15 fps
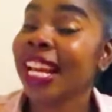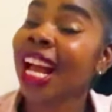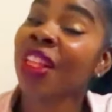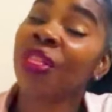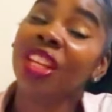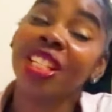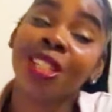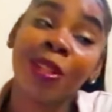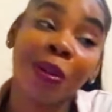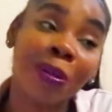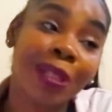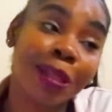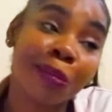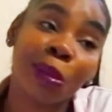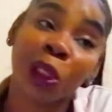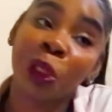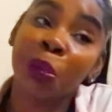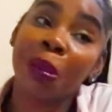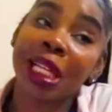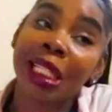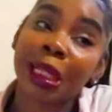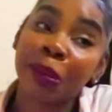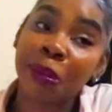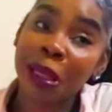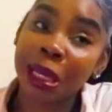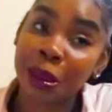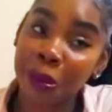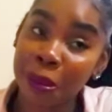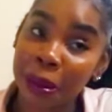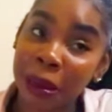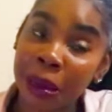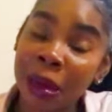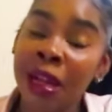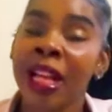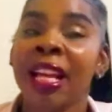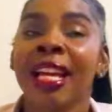and this sounds much better, people.